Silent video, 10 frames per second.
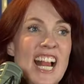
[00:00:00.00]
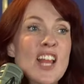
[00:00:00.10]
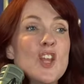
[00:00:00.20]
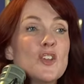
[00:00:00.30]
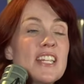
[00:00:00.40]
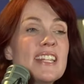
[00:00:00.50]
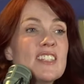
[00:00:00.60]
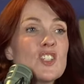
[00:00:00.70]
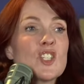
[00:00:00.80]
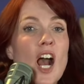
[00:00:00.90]
No, see, this
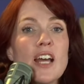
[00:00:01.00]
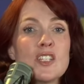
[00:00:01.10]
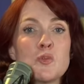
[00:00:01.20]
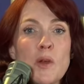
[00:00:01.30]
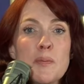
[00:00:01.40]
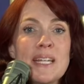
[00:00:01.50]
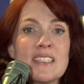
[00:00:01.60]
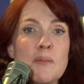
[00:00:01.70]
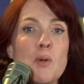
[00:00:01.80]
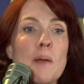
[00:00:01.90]
is, God is with me, because
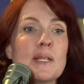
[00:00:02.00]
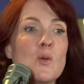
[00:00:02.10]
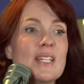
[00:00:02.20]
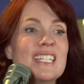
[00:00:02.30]
I'm probably going